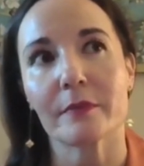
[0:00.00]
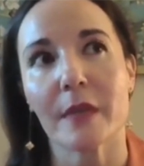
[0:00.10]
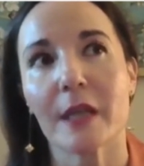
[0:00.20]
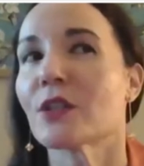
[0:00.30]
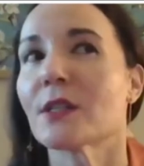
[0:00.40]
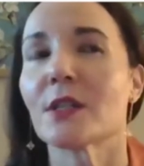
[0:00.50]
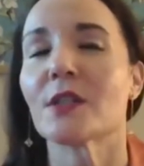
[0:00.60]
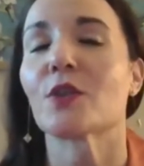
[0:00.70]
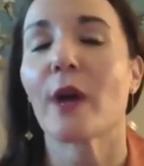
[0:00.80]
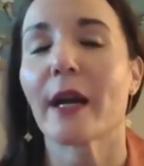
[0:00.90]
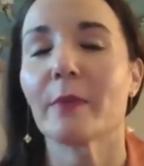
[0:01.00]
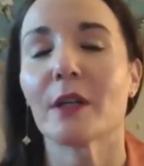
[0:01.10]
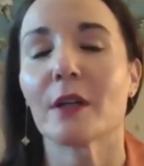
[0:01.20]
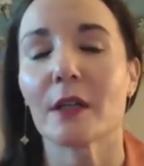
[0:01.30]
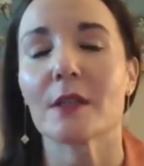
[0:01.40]
and just
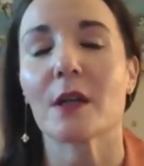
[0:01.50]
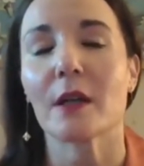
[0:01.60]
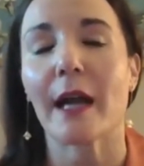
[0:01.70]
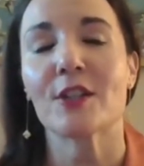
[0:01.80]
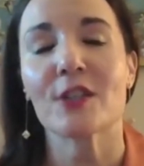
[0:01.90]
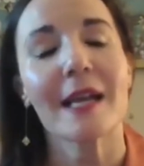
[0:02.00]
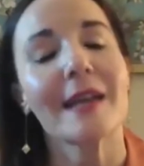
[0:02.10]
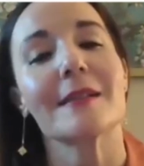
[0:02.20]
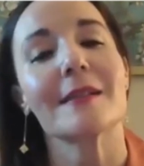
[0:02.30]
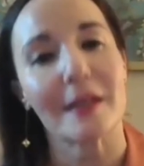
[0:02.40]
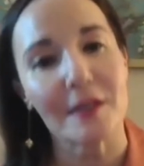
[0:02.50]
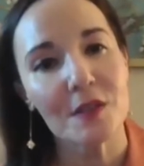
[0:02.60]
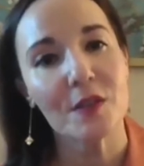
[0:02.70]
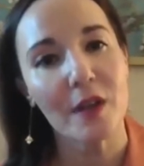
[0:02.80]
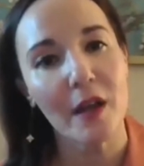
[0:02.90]
describing her. And so I just had a sense